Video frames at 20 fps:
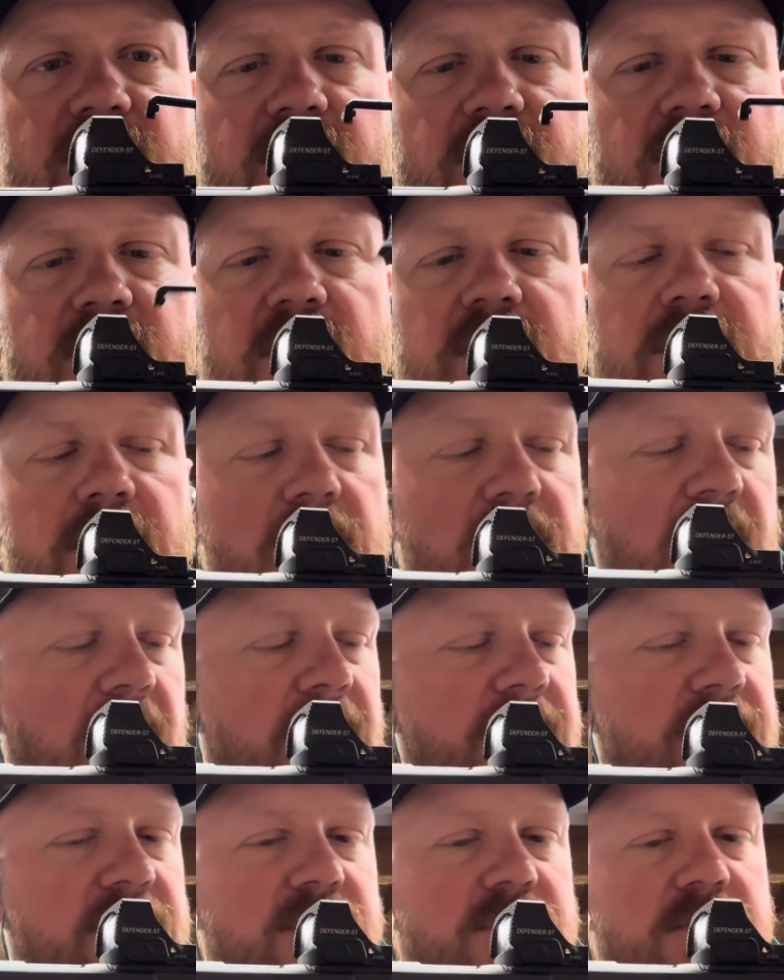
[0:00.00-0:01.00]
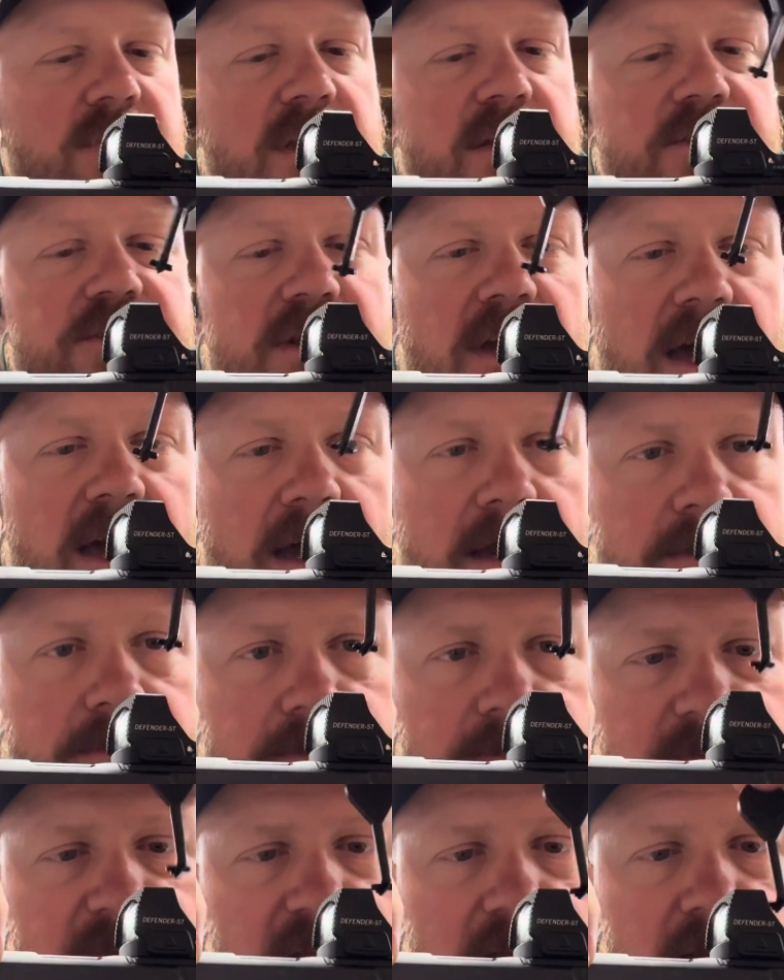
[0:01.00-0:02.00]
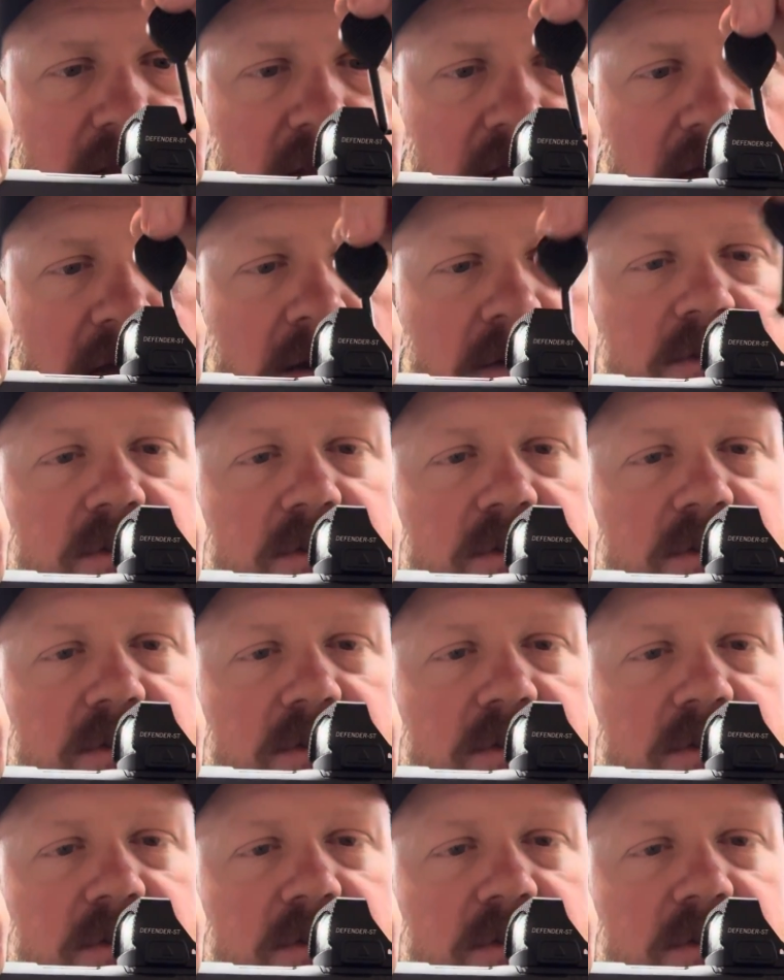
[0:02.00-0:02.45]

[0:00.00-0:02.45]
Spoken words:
we don't have a straight shot in there,